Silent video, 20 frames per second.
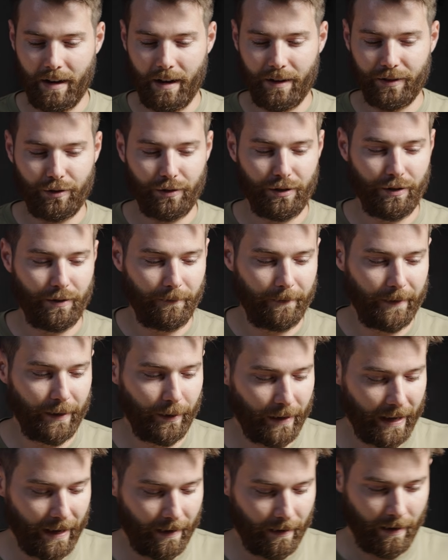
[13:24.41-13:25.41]
so you can
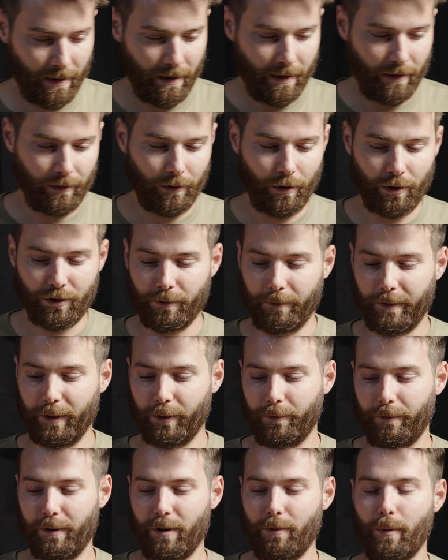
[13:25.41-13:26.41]
feel that larger
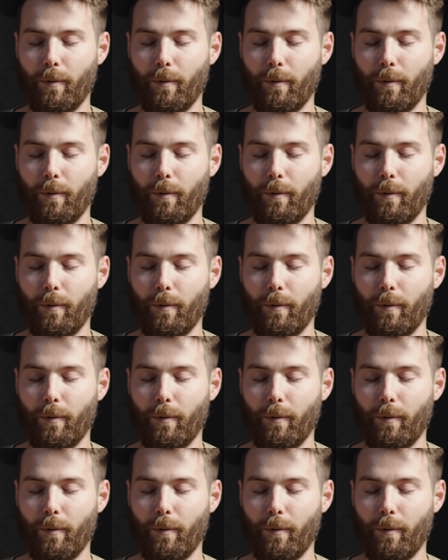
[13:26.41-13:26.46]
field of view.